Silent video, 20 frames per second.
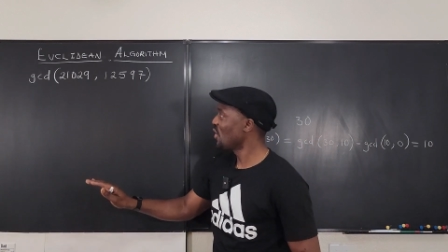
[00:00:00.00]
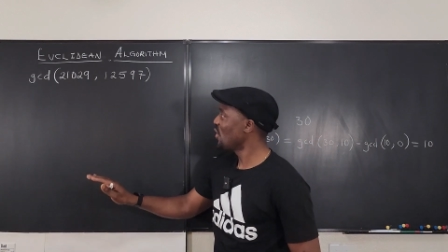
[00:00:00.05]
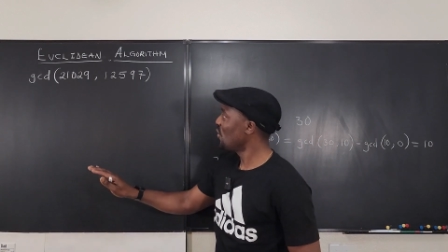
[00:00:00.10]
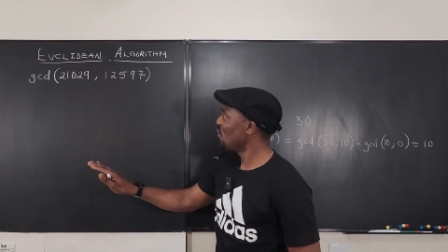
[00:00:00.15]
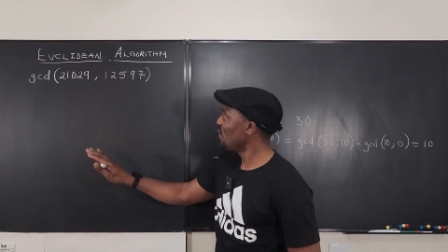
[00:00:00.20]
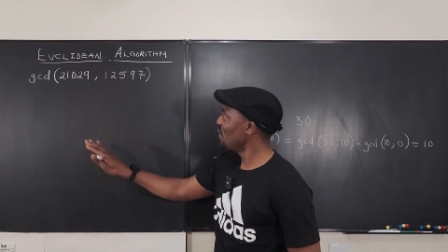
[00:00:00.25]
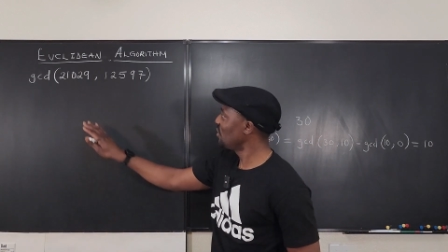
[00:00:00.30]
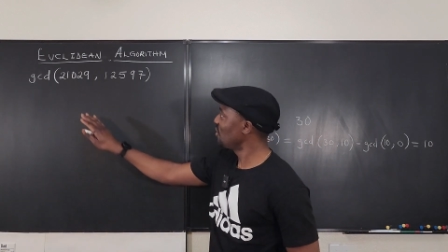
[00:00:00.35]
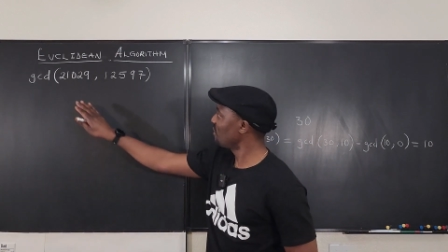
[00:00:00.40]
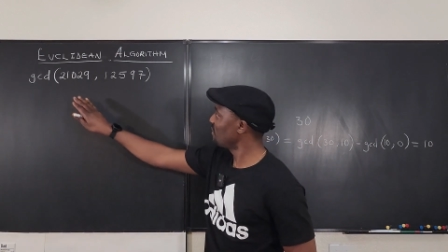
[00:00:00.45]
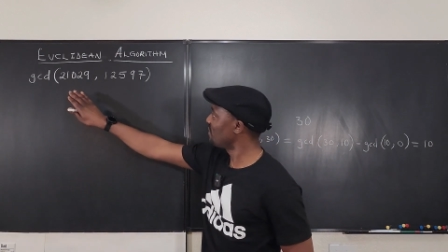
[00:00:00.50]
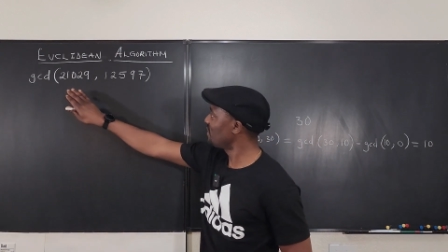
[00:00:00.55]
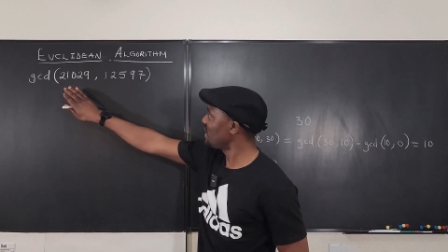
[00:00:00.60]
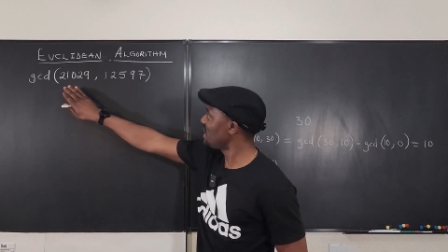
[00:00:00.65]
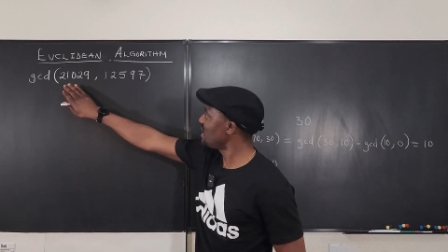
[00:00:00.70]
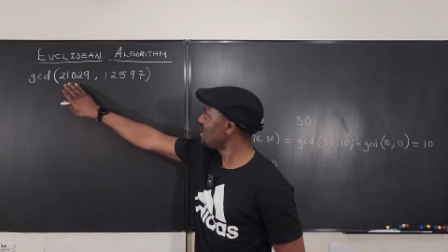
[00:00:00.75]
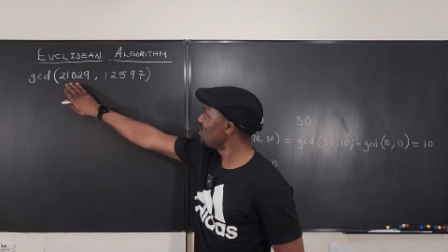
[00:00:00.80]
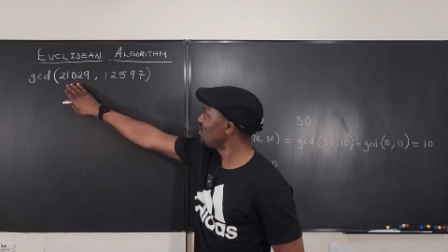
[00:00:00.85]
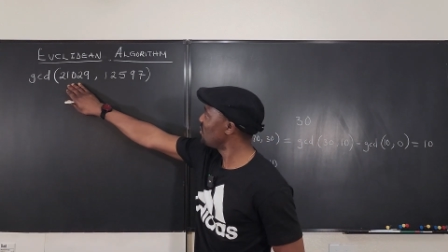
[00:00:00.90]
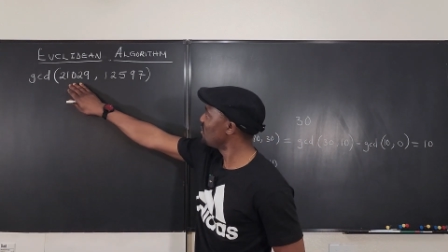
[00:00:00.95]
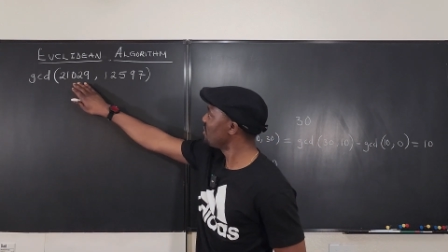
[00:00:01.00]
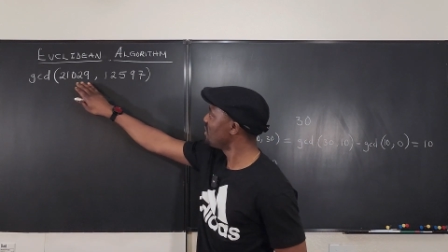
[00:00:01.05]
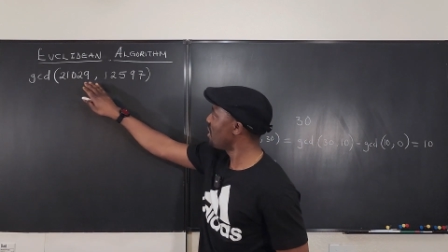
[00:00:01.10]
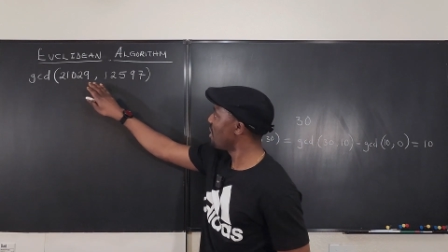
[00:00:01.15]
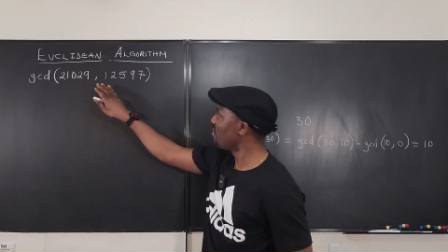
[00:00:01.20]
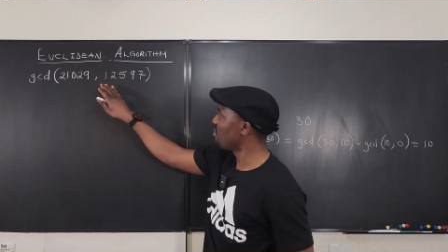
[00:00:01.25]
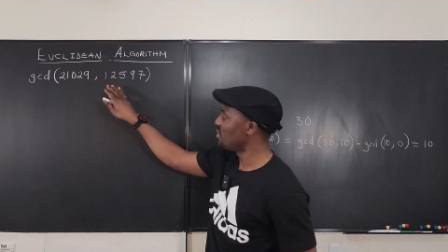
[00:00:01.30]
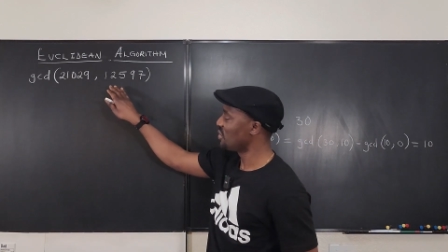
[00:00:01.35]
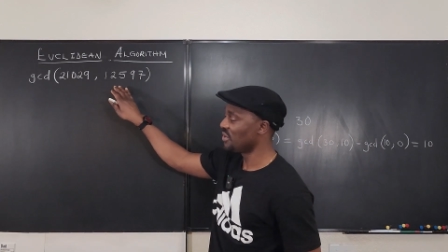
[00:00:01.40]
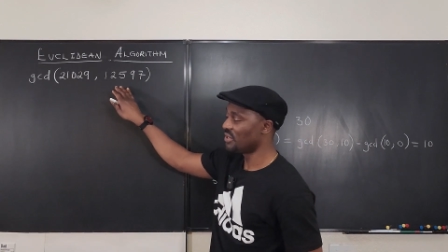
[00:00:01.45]
which of these two
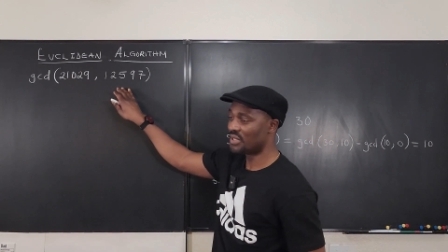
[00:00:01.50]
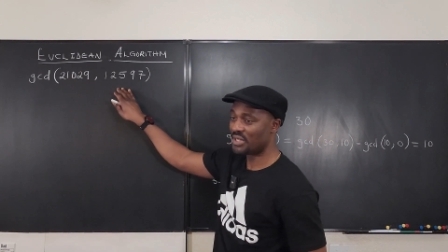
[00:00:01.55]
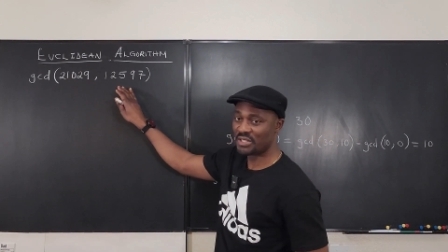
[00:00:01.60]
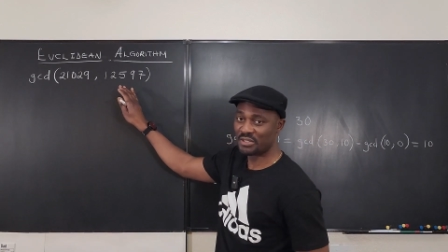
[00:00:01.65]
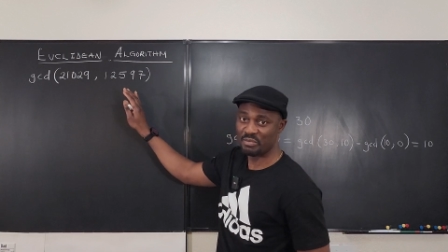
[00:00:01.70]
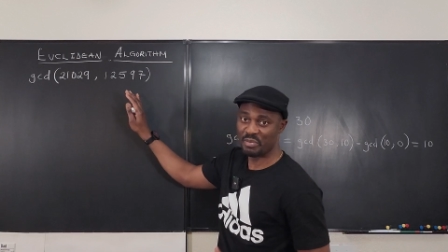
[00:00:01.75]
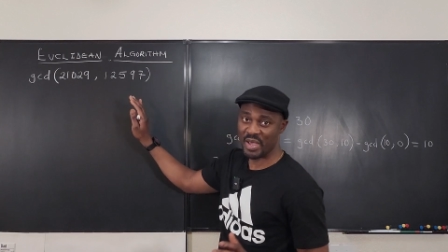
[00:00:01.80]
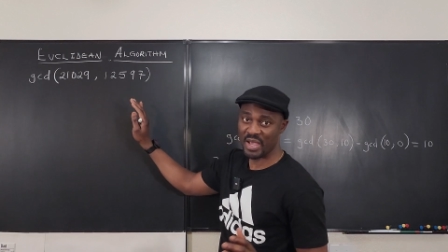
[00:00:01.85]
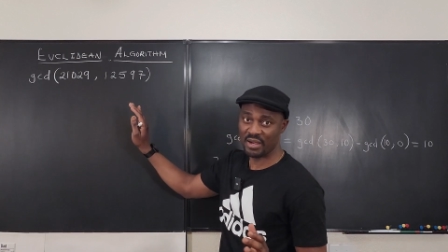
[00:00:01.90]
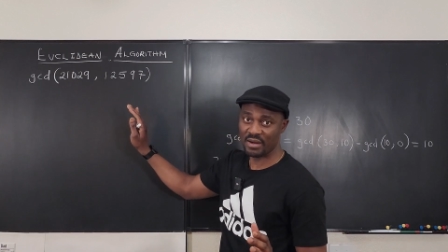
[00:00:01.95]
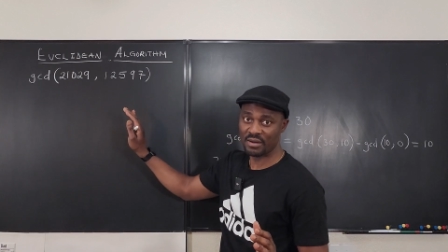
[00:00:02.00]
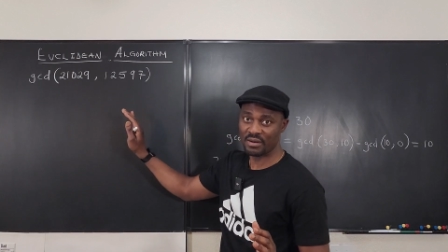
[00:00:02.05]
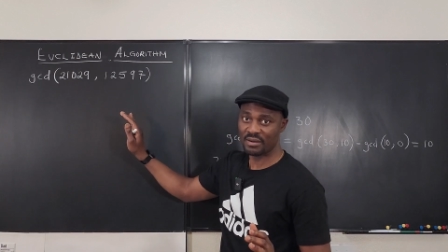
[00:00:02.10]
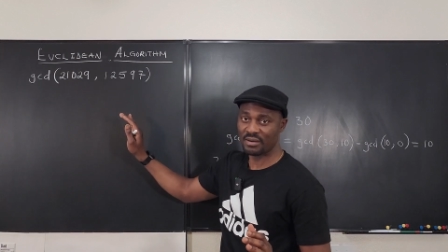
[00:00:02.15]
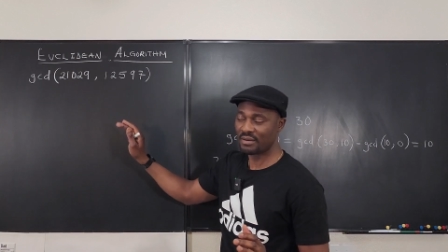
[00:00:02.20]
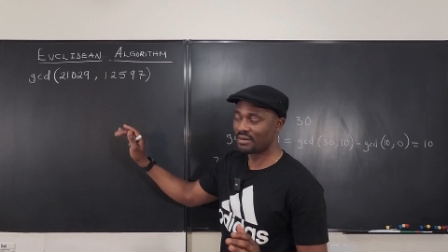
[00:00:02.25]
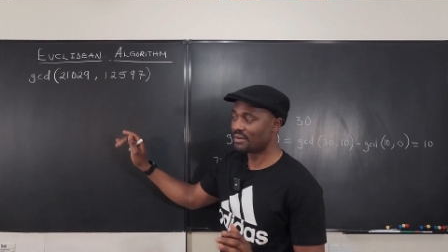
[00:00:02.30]
numbers is bigger?